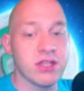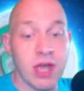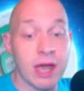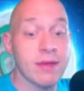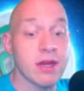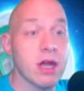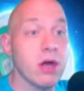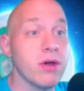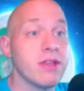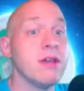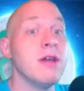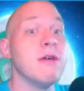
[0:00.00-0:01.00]
So I'm going to go
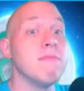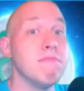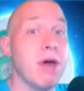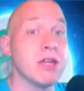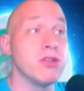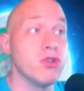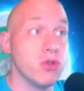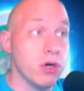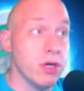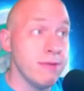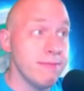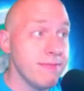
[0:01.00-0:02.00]
with
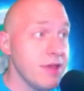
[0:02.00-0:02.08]
Banjul,